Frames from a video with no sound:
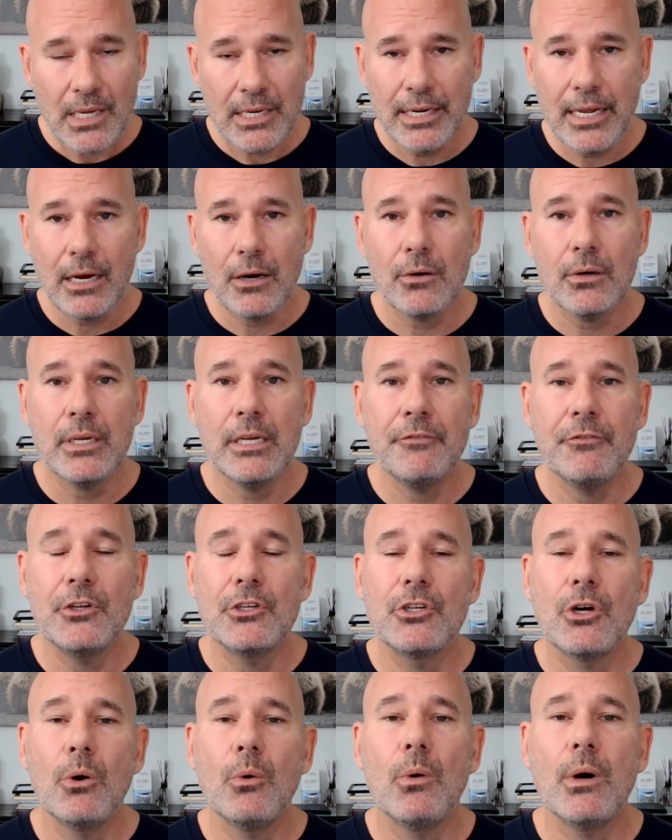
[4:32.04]
Now, if you
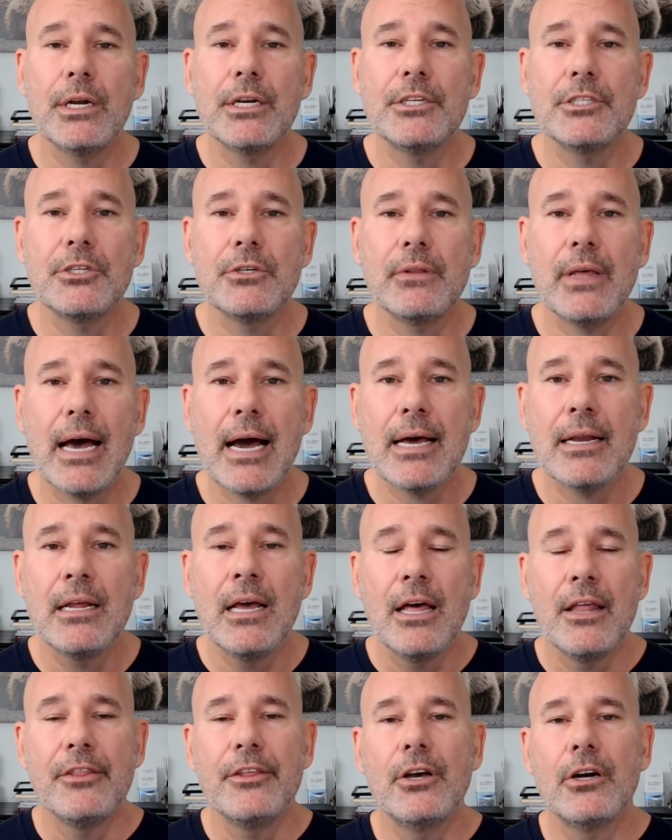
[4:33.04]
don't want to do that,
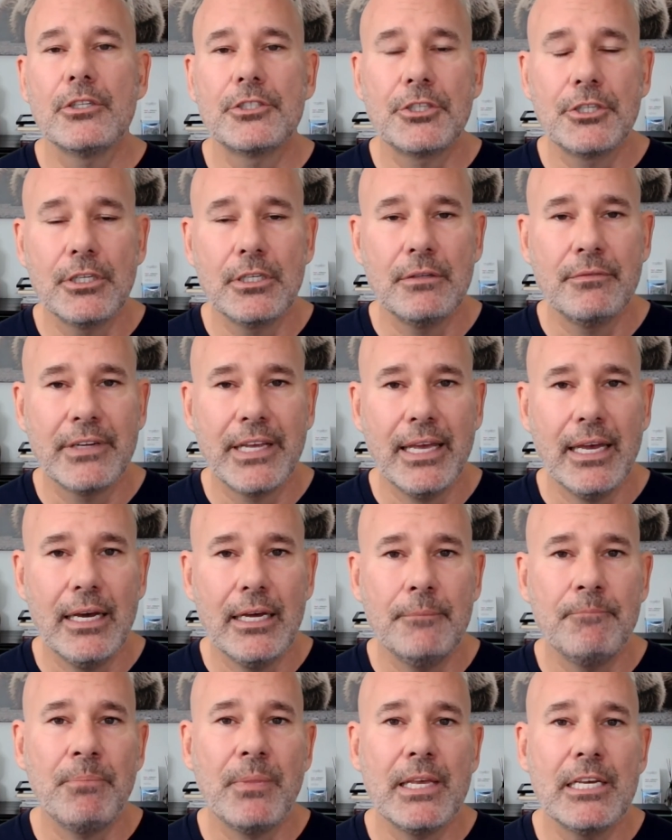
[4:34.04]
the alternative
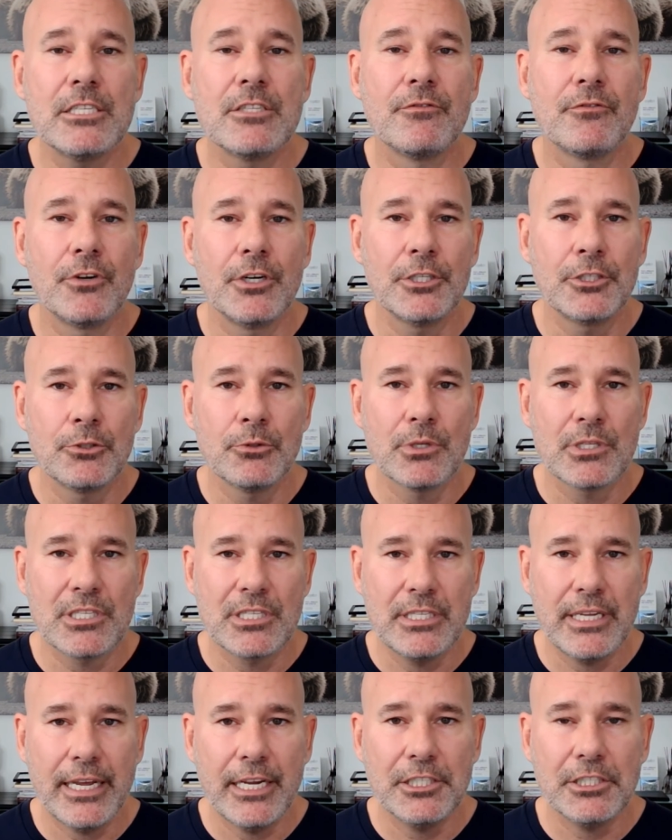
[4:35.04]
again is virtual
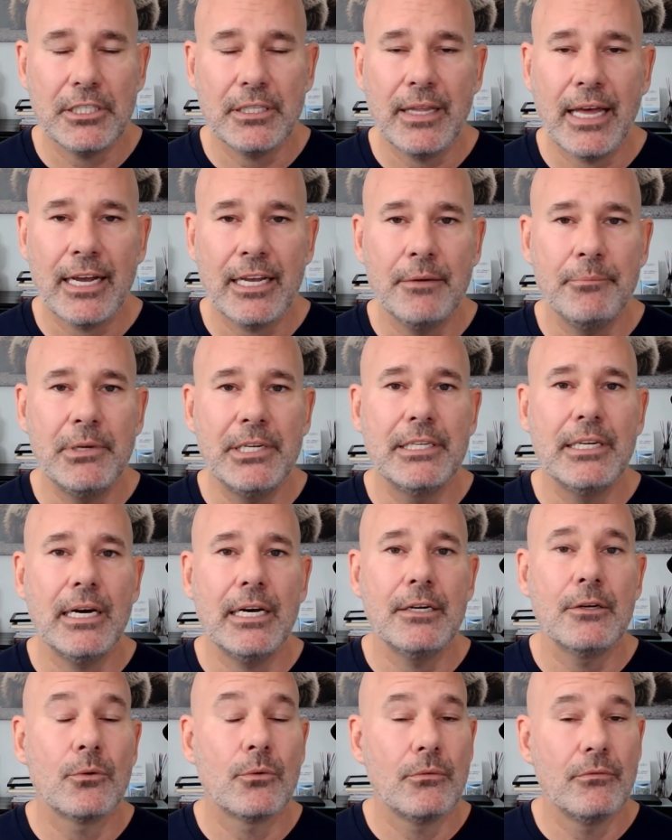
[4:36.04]
staging. That can be
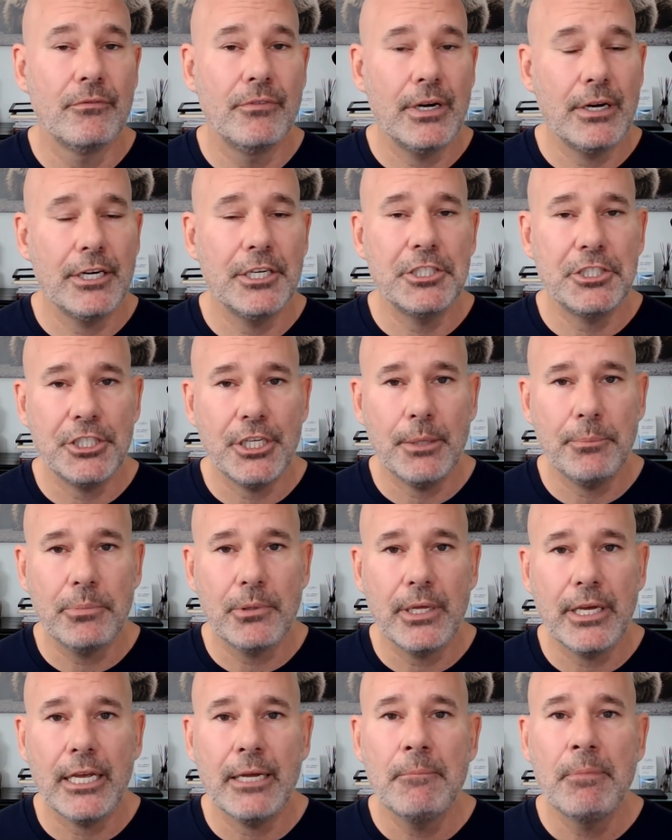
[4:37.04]
done very
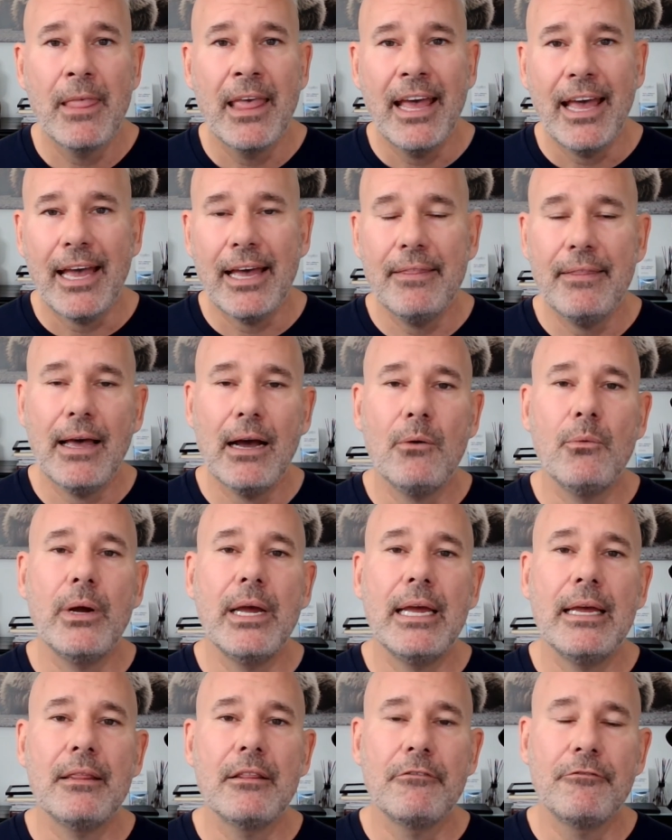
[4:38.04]
cheaply, and that
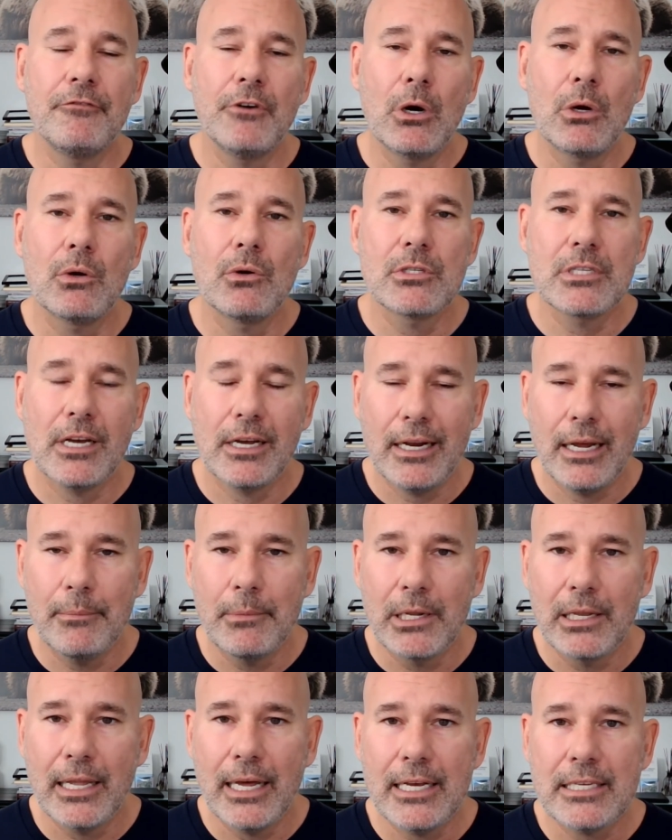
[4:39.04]
way the photos on
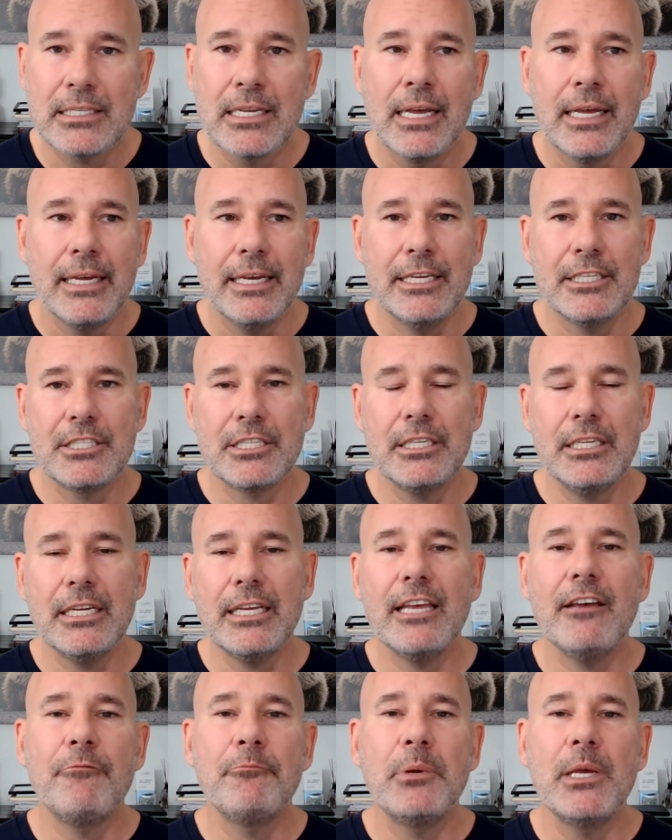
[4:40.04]
MLS, it's going to
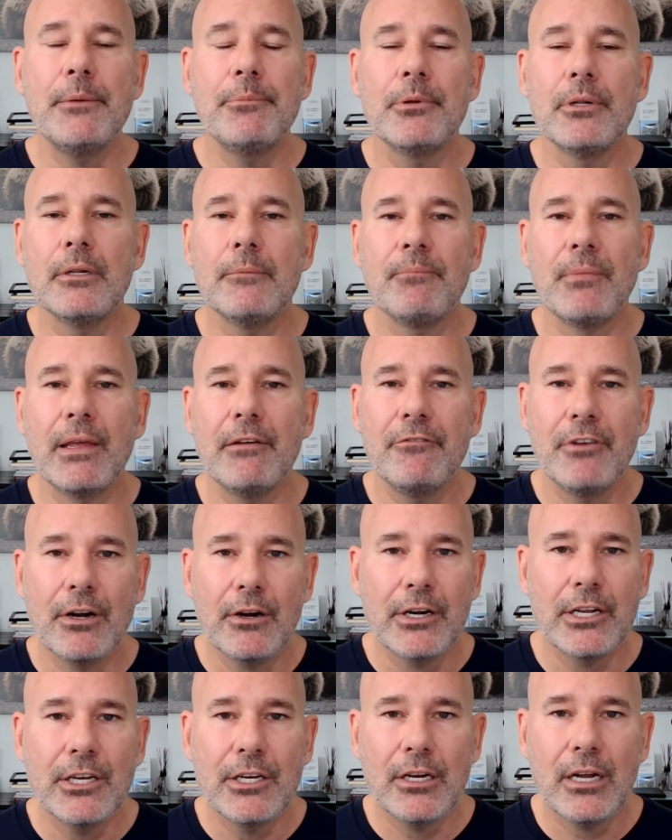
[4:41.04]
give people a
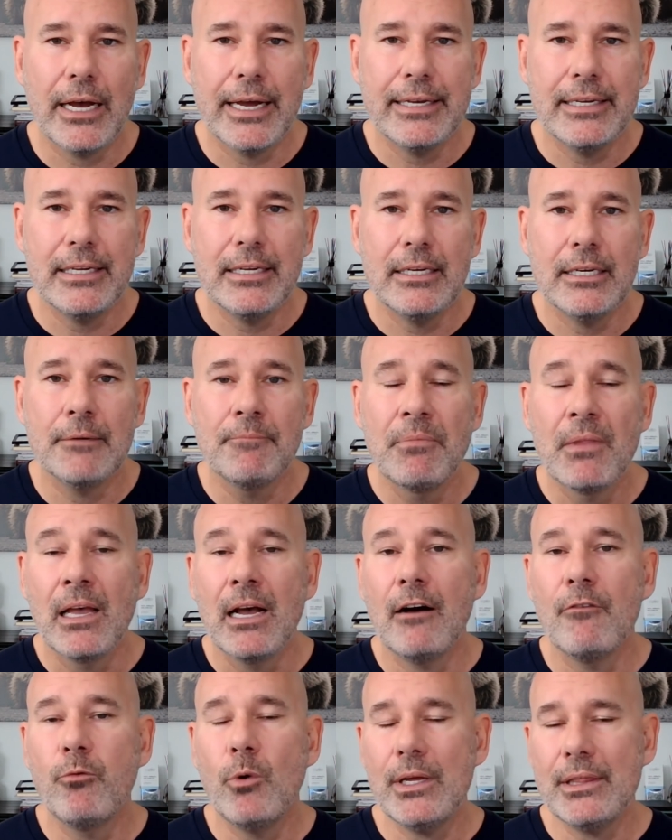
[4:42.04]
very good idea
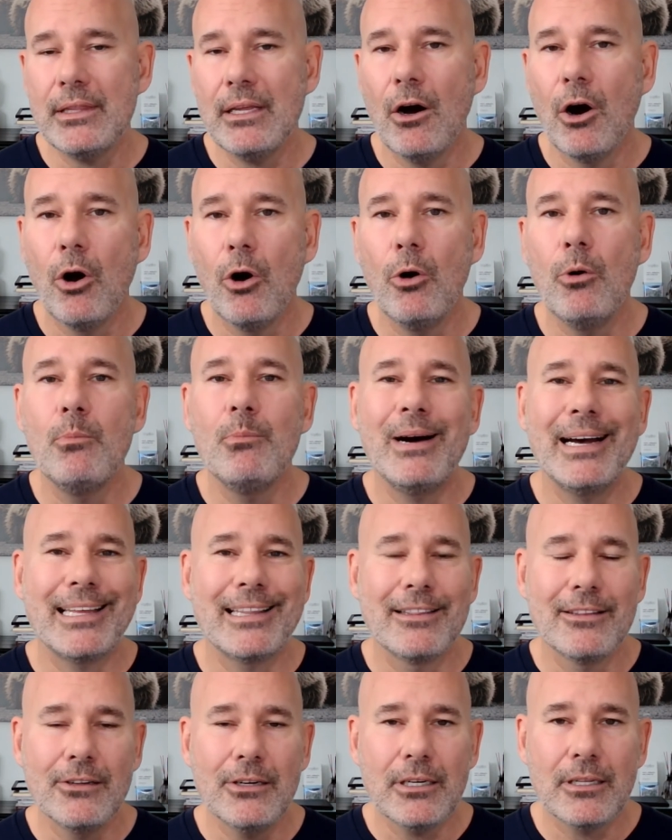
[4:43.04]
of what the home might
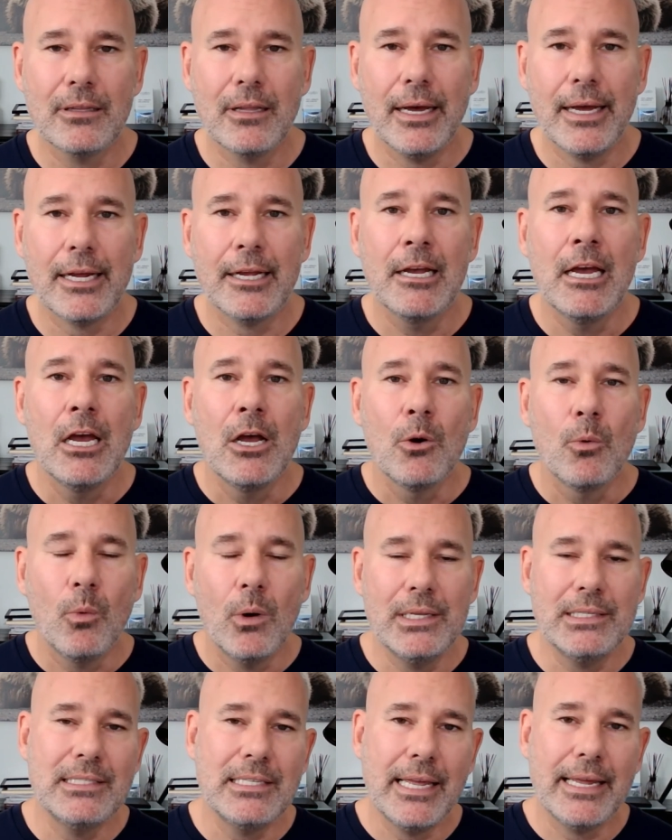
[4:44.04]
look like
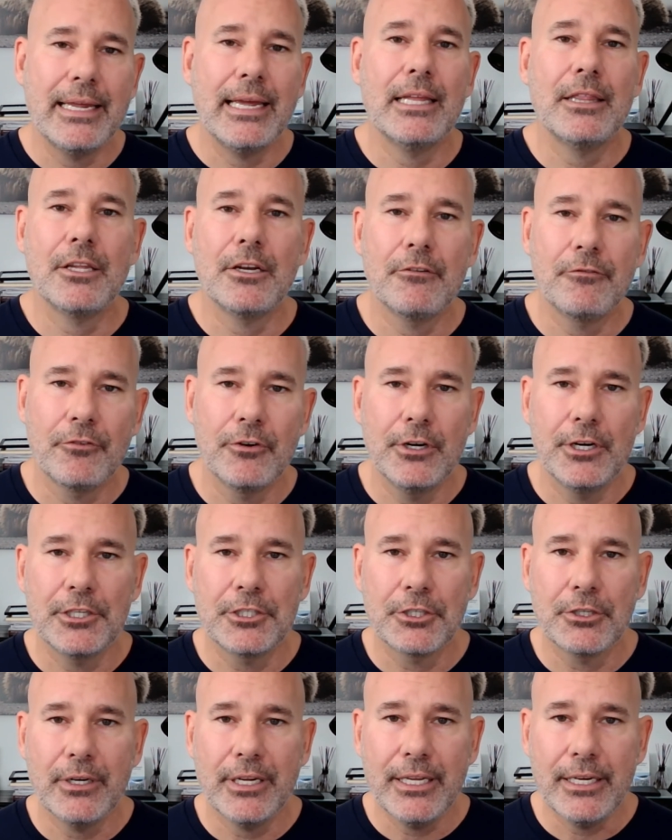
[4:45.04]
once they get their
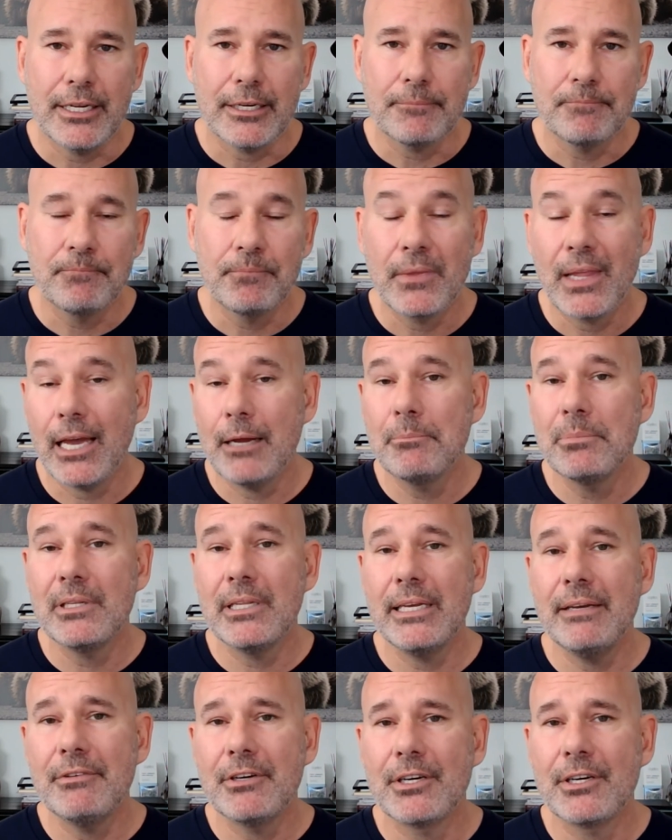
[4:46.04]
furniture in it. And
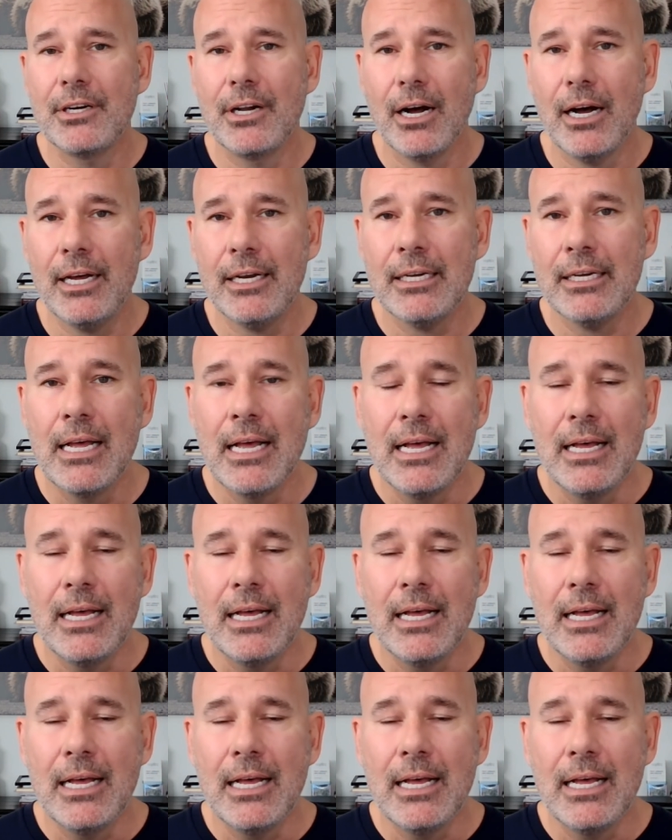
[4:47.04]
believe it or not,